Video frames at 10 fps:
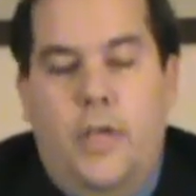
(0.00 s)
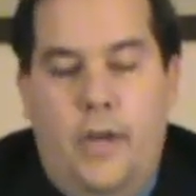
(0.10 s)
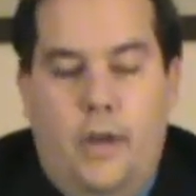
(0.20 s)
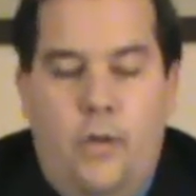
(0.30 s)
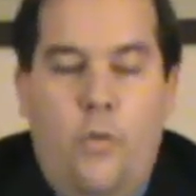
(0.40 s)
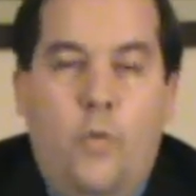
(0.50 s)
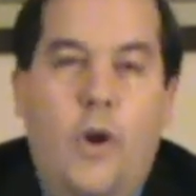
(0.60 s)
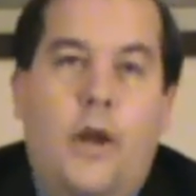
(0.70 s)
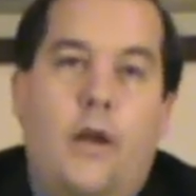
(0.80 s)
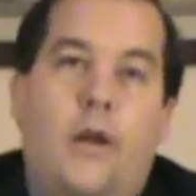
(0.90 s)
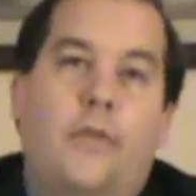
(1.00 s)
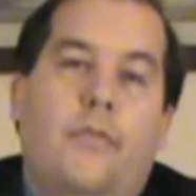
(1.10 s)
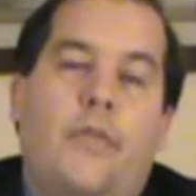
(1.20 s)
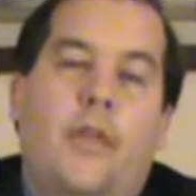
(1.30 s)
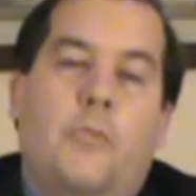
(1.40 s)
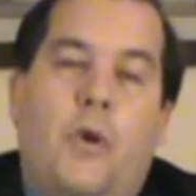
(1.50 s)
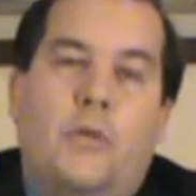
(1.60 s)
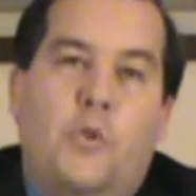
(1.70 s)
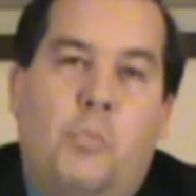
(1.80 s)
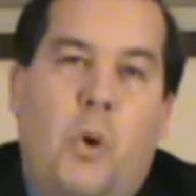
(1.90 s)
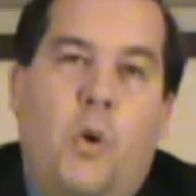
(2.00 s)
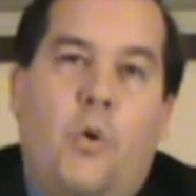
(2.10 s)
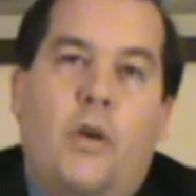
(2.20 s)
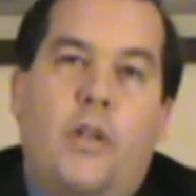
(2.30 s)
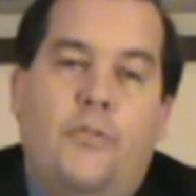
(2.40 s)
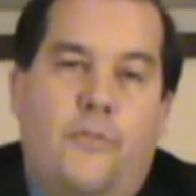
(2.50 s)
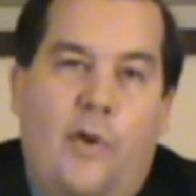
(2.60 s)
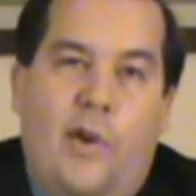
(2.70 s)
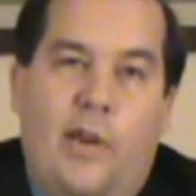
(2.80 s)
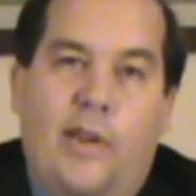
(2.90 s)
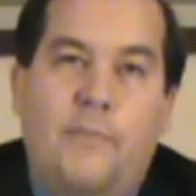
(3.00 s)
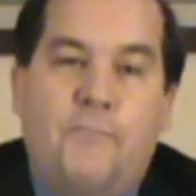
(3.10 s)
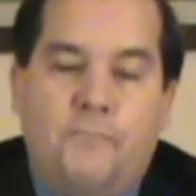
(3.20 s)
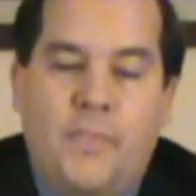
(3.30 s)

here where the Apostle Paul converted